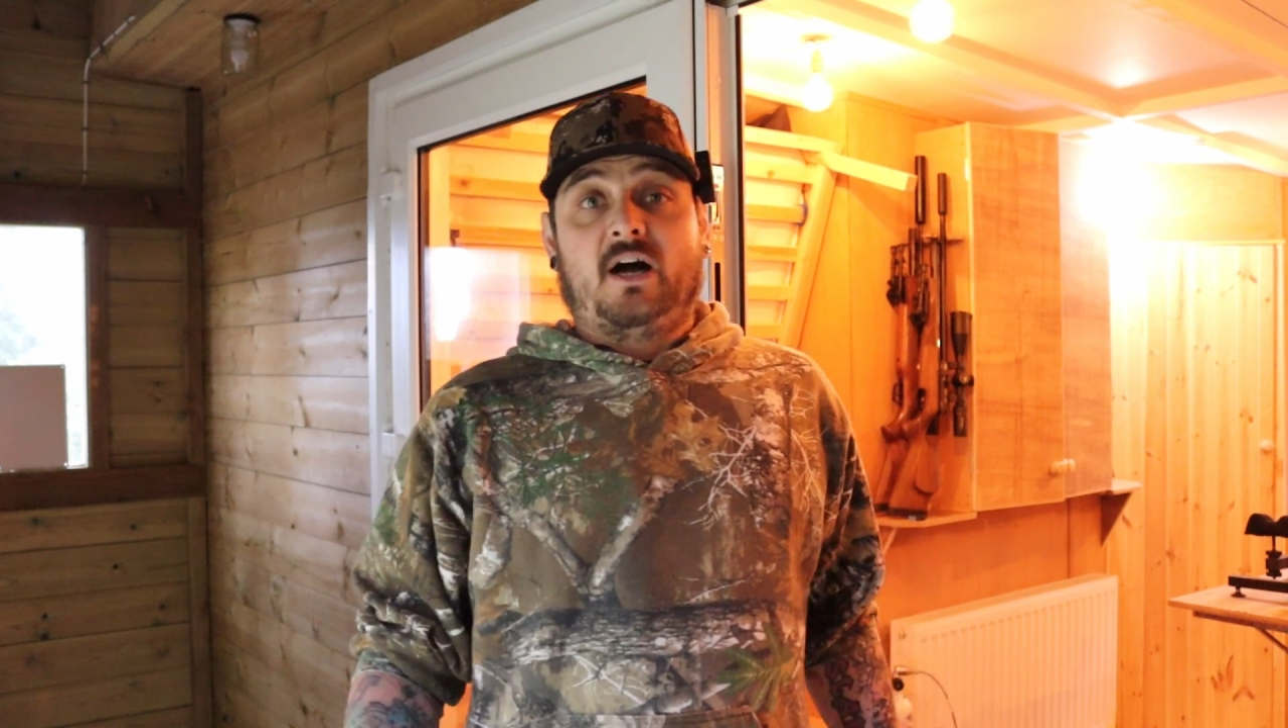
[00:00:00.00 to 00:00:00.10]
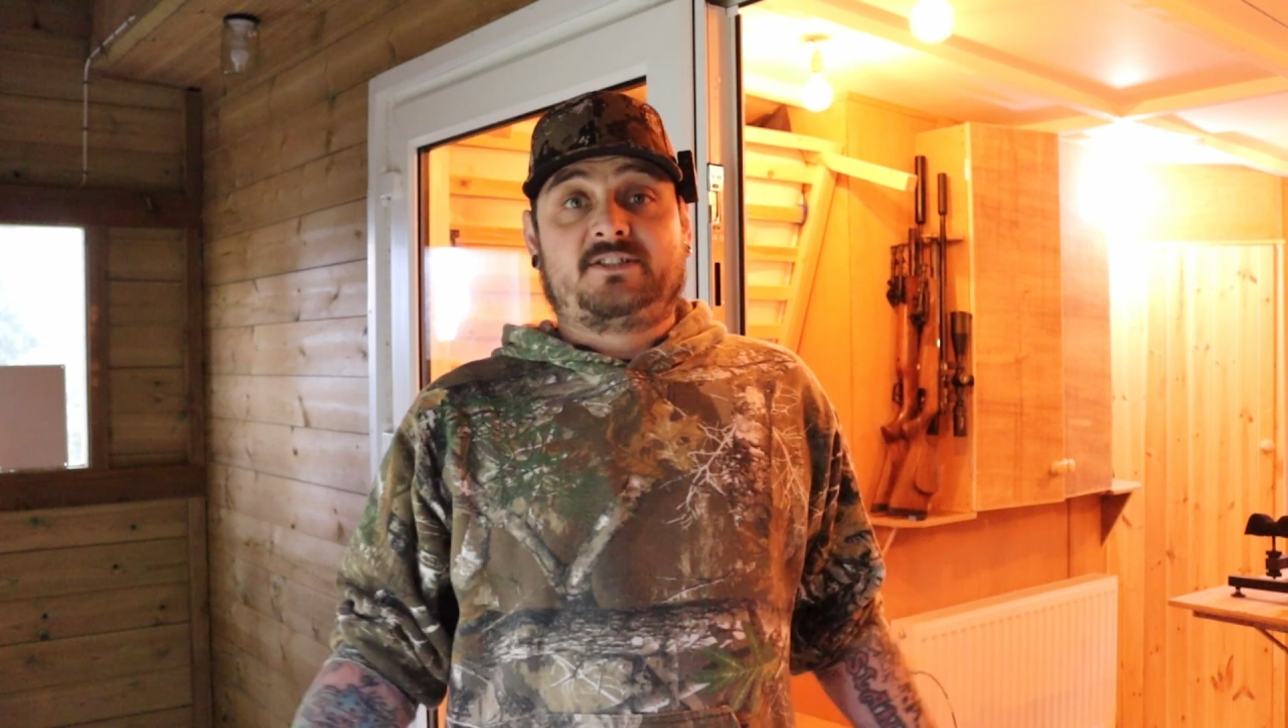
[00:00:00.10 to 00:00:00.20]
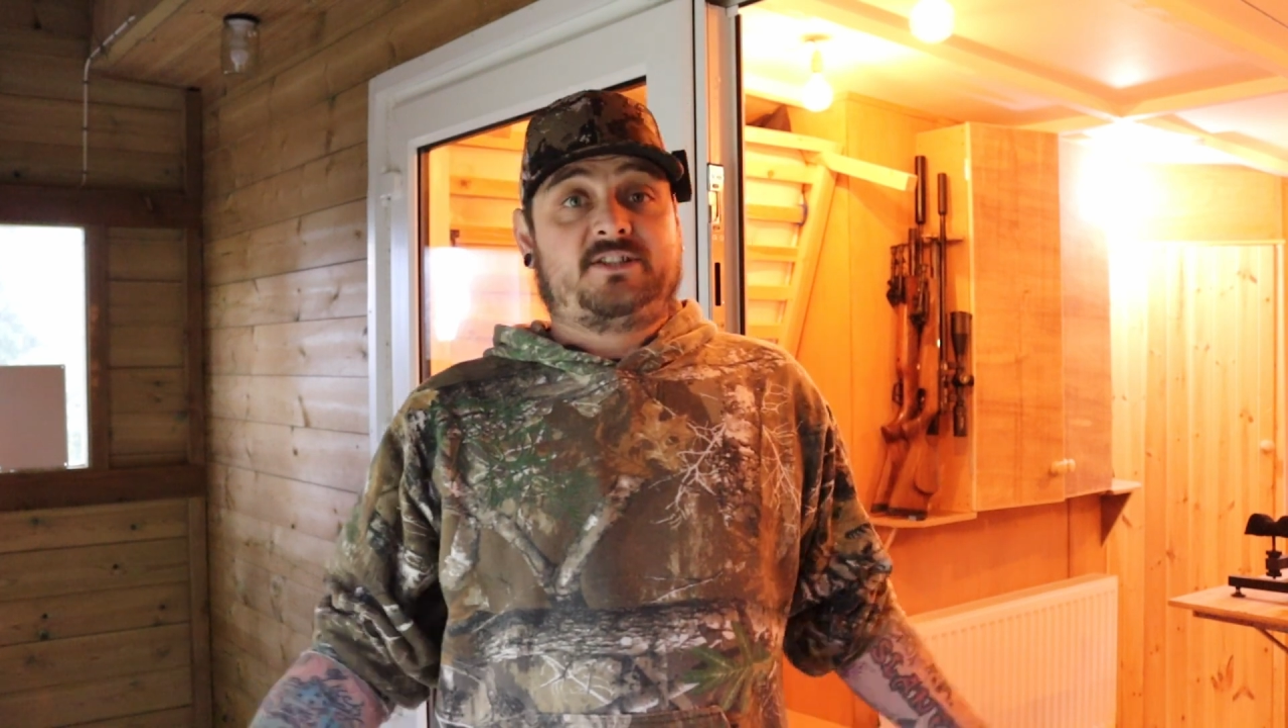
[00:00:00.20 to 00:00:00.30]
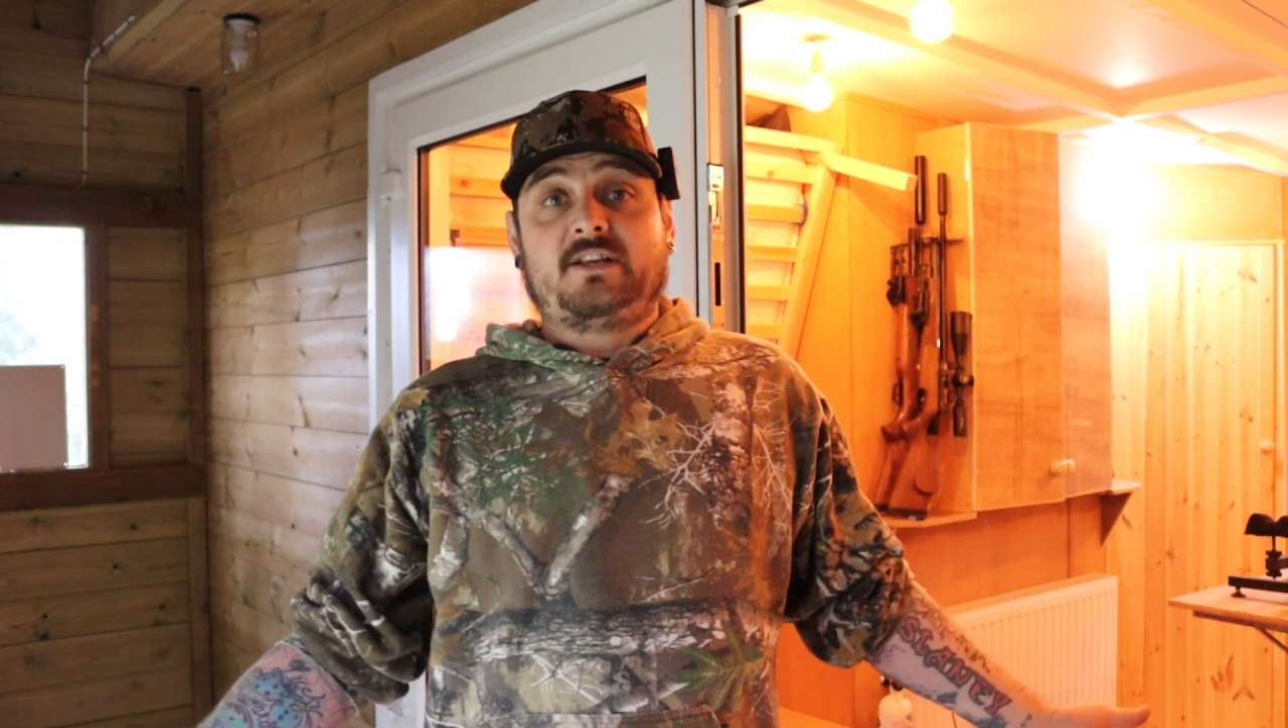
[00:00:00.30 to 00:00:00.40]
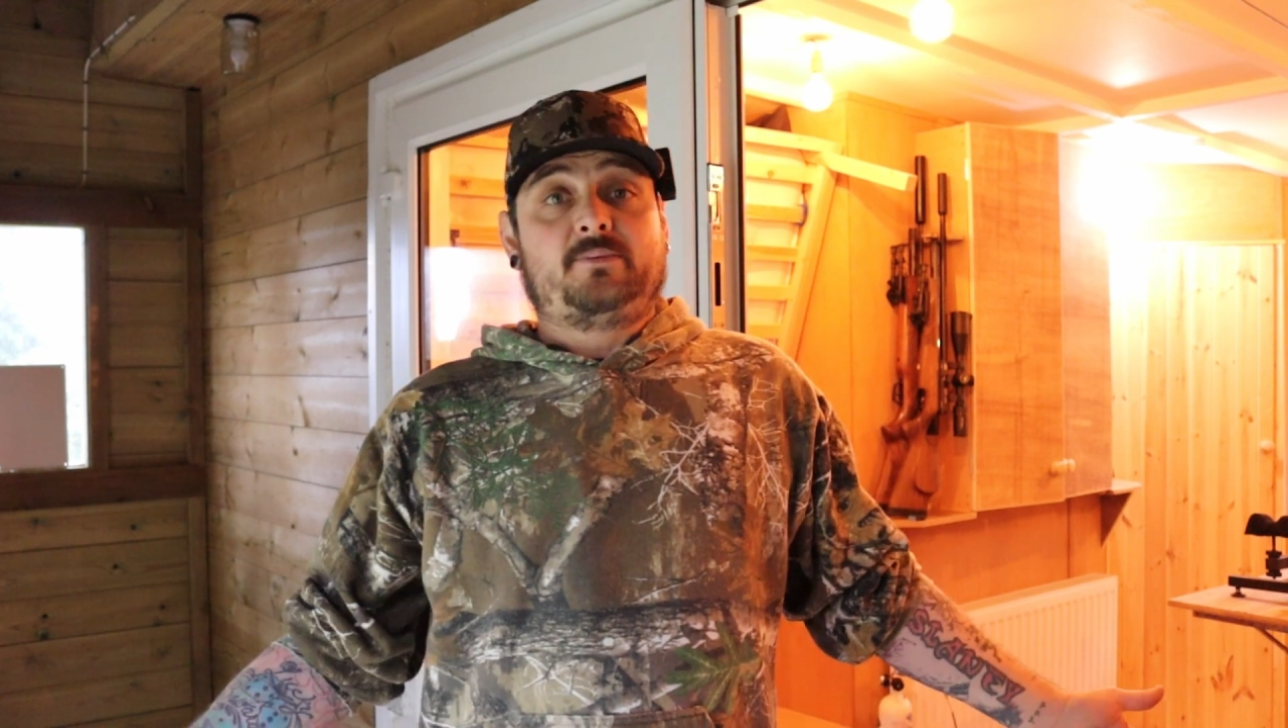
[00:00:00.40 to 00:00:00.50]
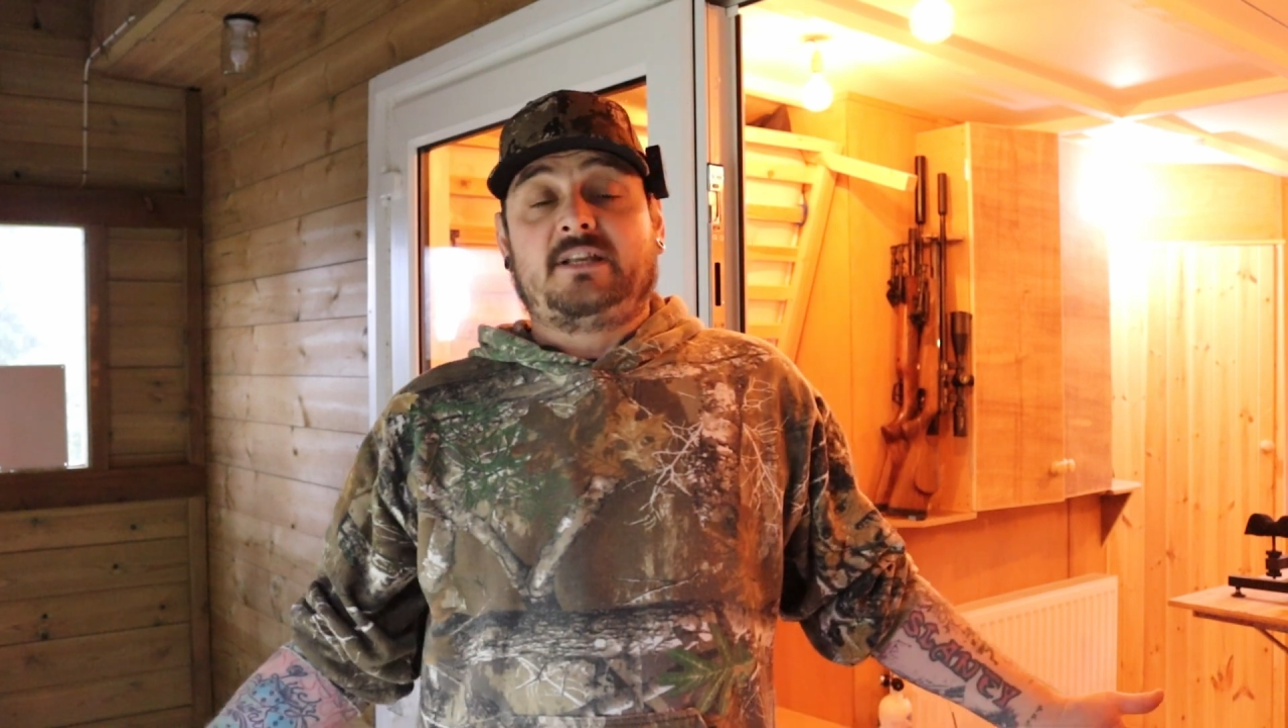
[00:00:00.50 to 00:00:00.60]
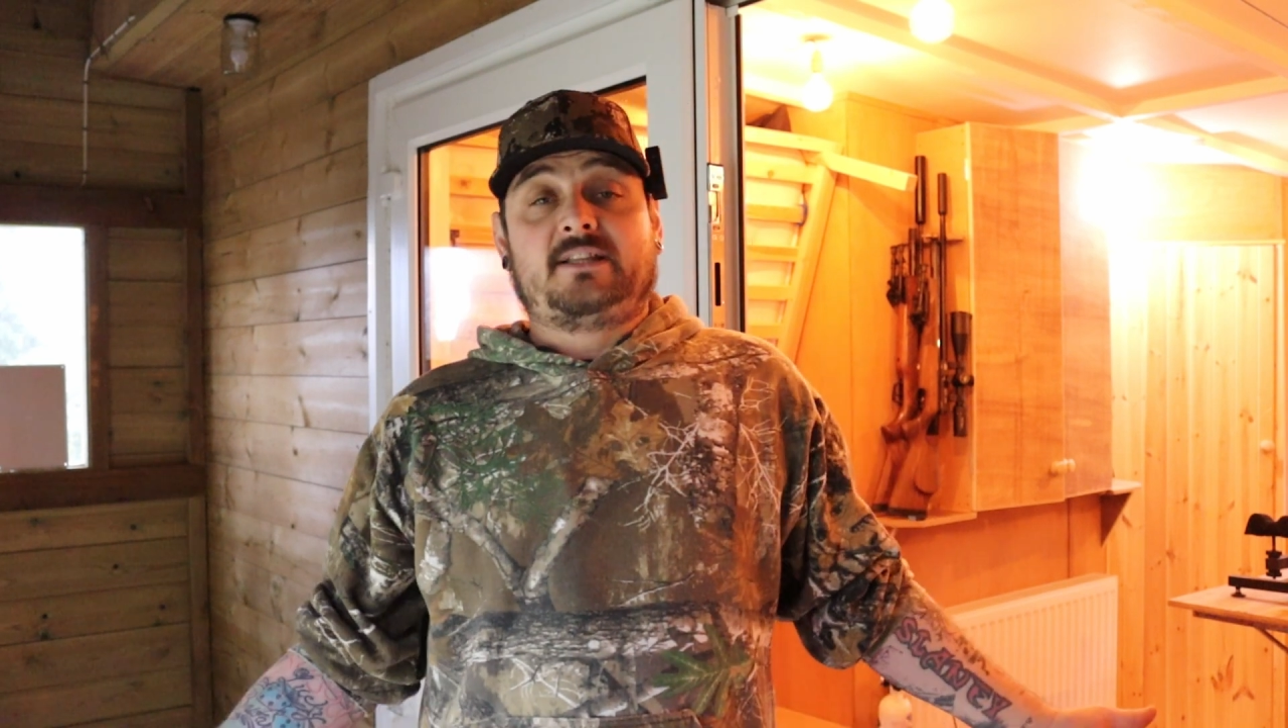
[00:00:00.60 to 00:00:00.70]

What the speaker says: I genuinely